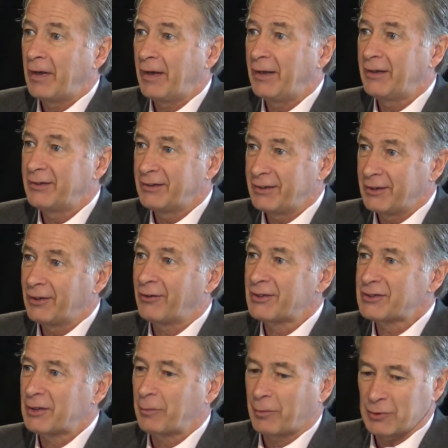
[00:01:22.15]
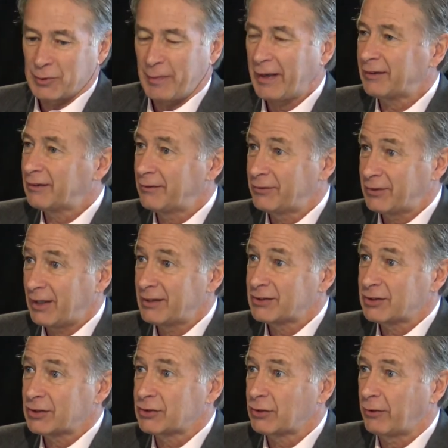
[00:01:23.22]
an interesting perspective
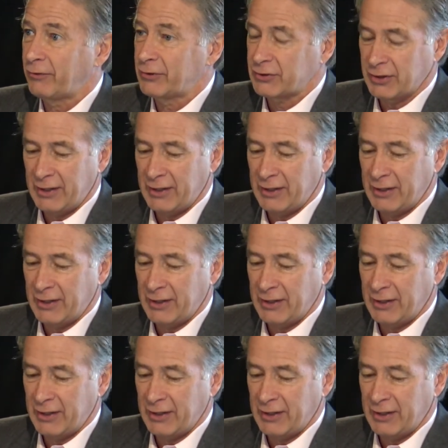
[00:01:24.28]
tends to surface,